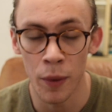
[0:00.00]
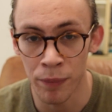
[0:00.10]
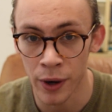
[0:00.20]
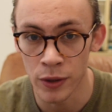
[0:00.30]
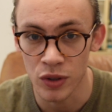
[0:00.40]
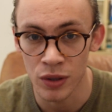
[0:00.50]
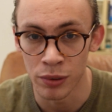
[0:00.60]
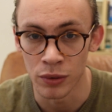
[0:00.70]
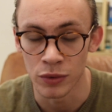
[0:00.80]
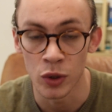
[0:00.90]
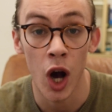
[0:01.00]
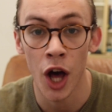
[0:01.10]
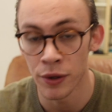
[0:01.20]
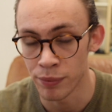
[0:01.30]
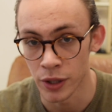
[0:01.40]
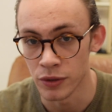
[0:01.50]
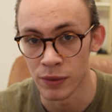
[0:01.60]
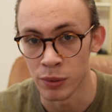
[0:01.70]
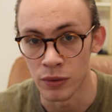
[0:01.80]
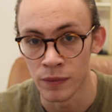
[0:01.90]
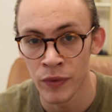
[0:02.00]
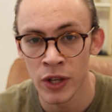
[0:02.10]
approachable, you're unapproachable.